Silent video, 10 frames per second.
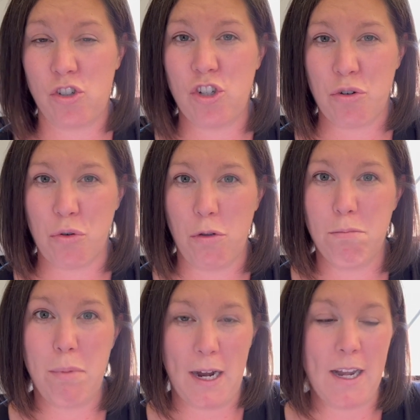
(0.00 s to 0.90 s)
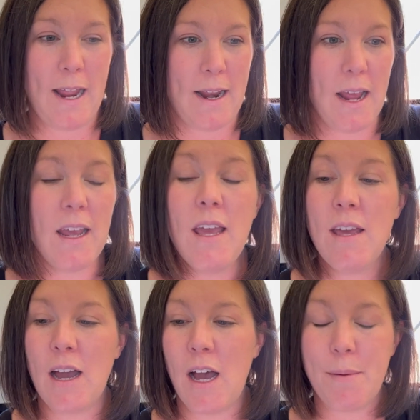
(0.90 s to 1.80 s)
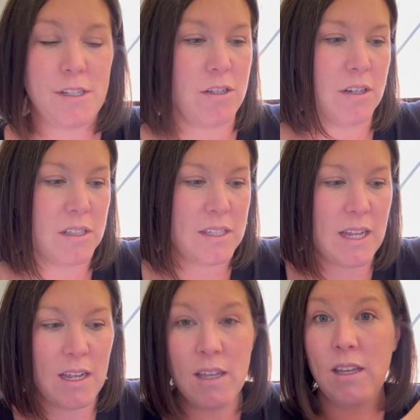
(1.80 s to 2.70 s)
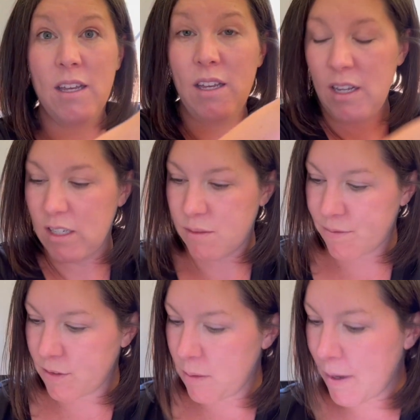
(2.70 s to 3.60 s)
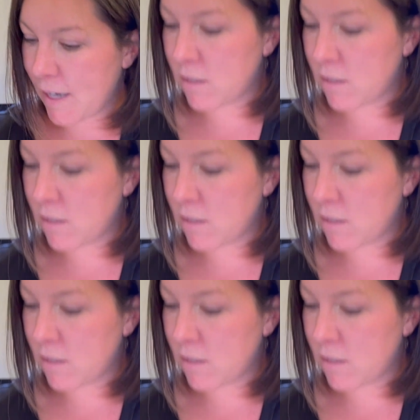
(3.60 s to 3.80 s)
general bug netting. As you can see, it's free pass